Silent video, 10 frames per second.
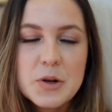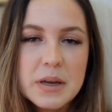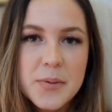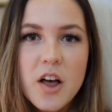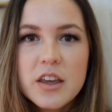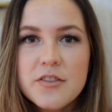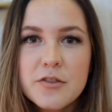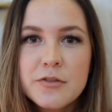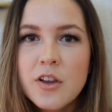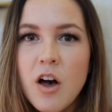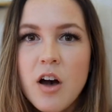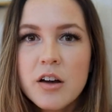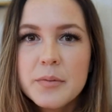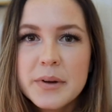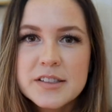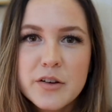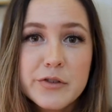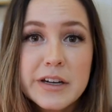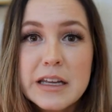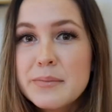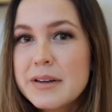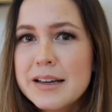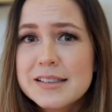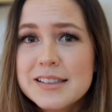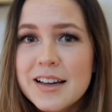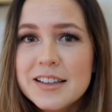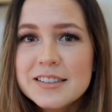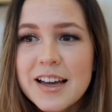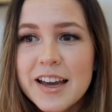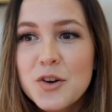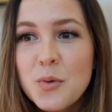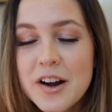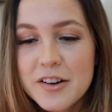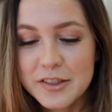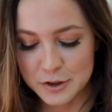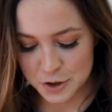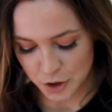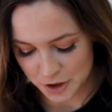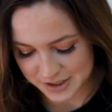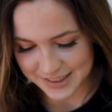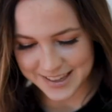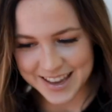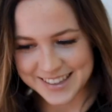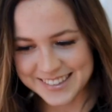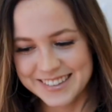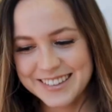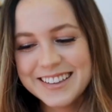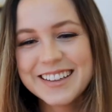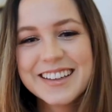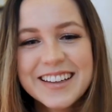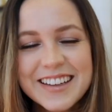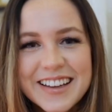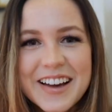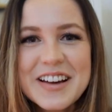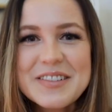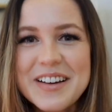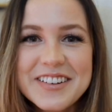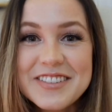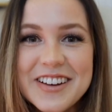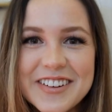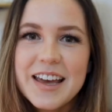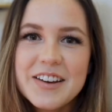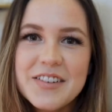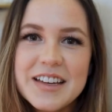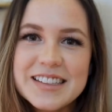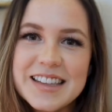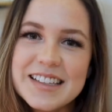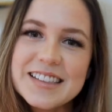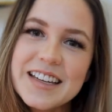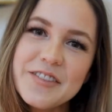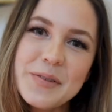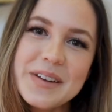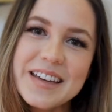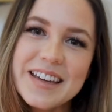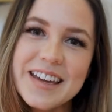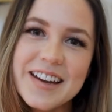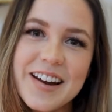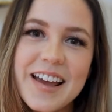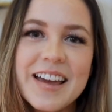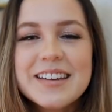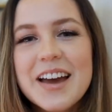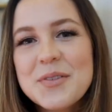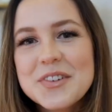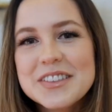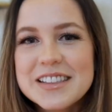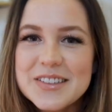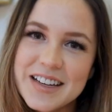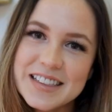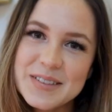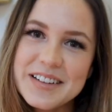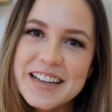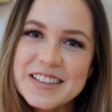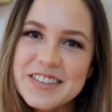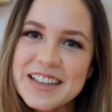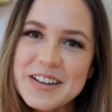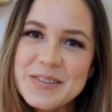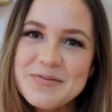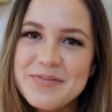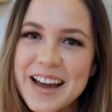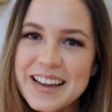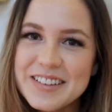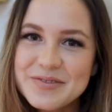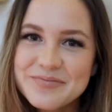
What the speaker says: You know, maybe I'll even vlog myself reading Midnight Sun. I can wear this shirt again. I don't know. Anyways, thanks again for being here and I will see you guys in my next video. Bye.